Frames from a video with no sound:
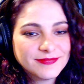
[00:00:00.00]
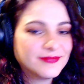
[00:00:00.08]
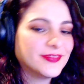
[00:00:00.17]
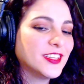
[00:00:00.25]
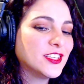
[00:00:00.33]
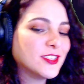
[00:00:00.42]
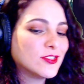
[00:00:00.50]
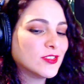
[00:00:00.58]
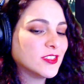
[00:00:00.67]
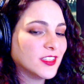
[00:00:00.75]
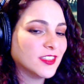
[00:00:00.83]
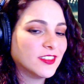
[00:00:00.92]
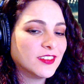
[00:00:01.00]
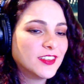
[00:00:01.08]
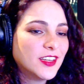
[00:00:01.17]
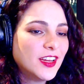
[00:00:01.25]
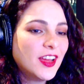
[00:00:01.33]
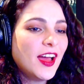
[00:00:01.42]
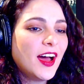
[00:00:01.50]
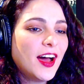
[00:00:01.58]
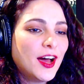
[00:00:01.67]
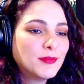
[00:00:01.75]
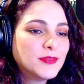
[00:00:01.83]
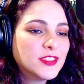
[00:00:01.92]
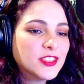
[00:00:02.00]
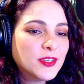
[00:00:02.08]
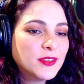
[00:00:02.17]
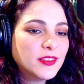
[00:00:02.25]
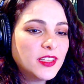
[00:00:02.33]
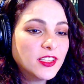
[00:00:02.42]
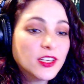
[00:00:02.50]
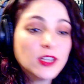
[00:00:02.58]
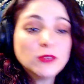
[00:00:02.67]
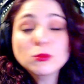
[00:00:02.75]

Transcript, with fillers: It's interesting. So there you go.